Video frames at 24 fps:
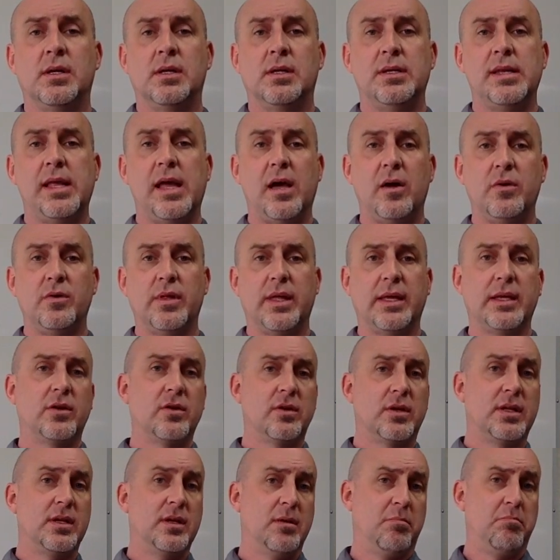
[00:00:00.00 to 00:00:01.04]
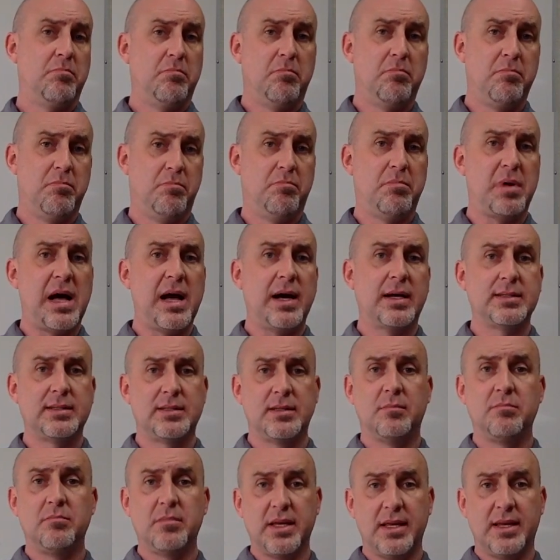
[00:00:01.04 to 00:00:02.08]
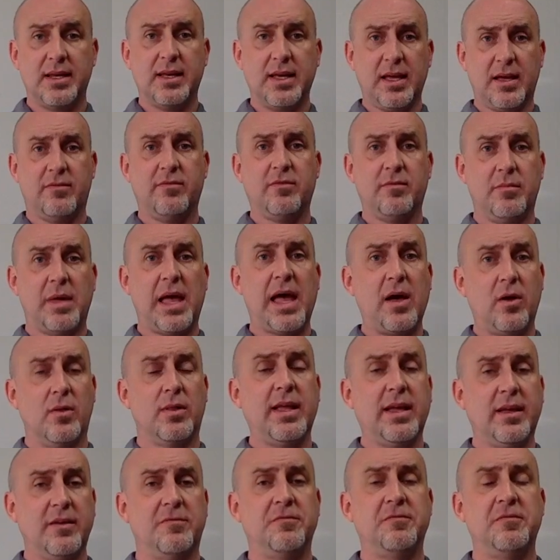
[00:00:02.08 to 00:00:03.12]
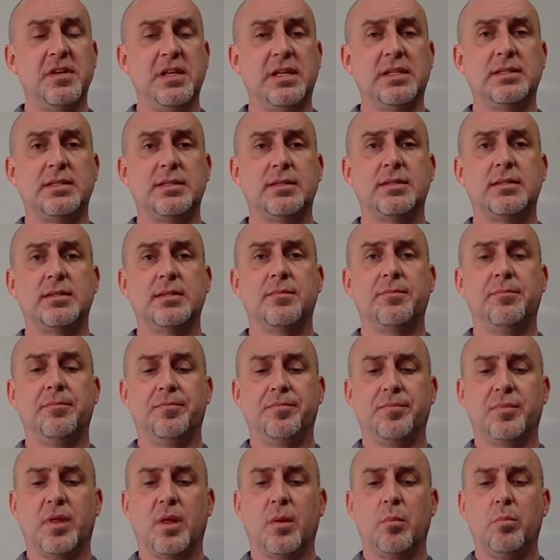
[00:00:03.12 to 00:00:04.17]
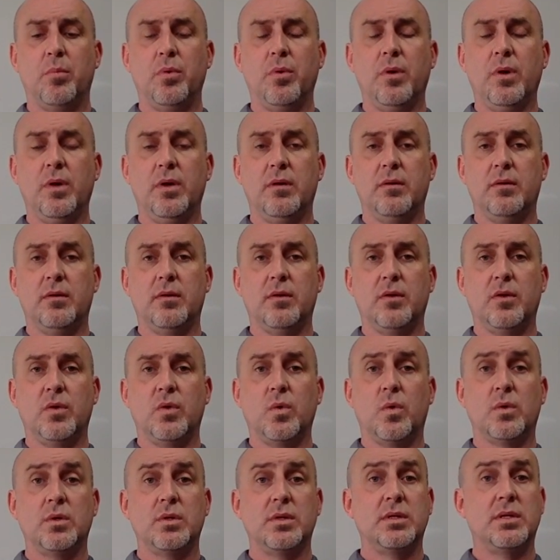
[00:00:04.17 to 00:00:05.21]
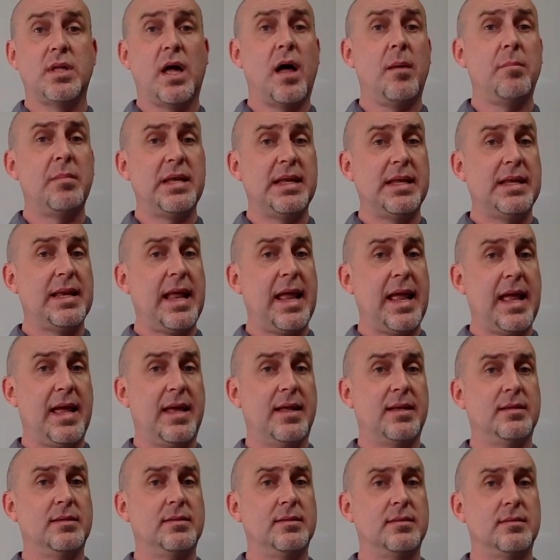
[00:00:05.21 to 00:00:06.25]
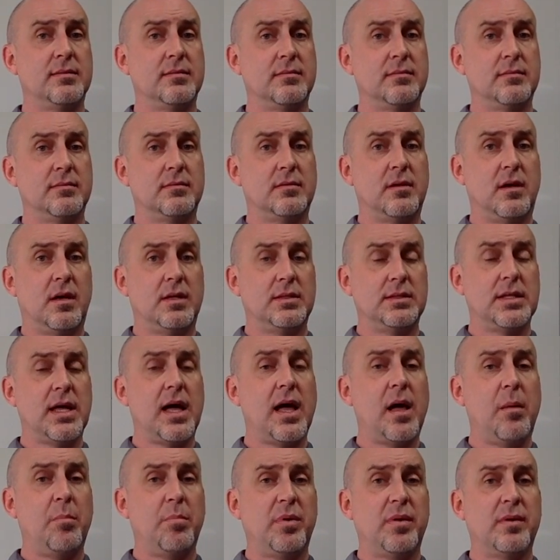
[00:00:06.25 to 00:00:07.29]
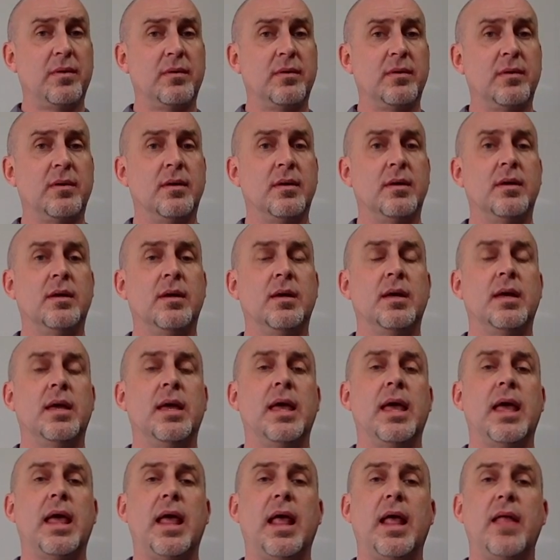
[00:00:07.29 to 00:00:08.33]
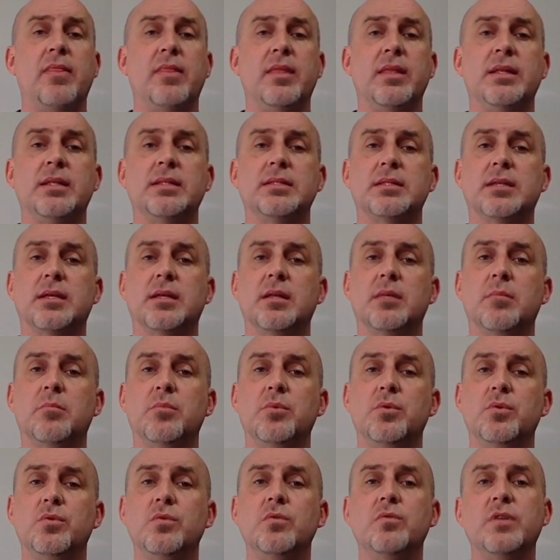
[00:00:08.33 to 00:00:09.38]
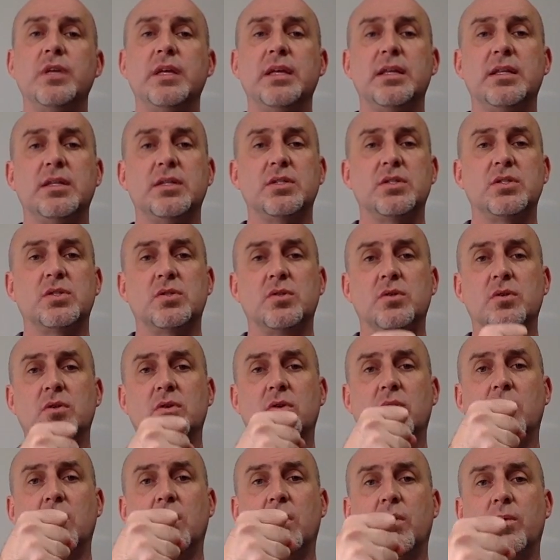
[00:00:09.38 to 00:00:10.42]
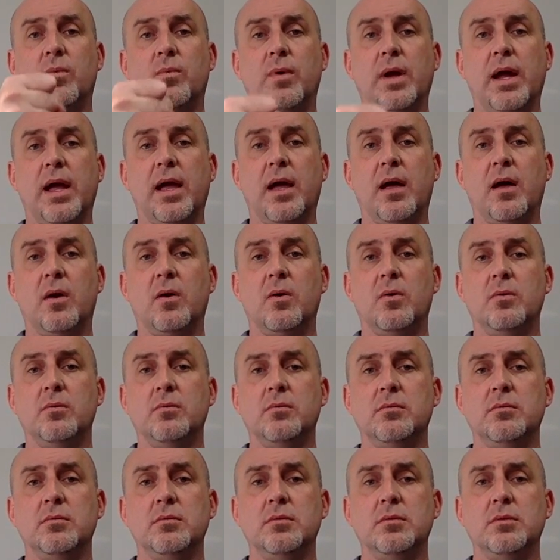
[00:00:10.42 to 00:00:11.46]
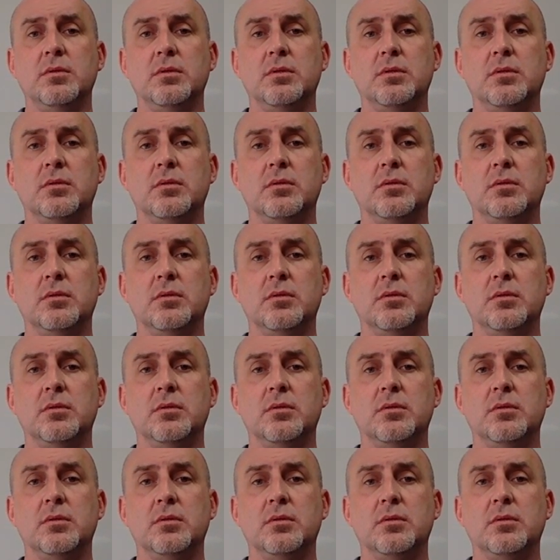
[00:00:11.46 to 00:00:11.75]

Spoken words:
Now, like you're going to box somebody, have them out like fists. Put your dominant hand on top, and then it's going to move in a circle around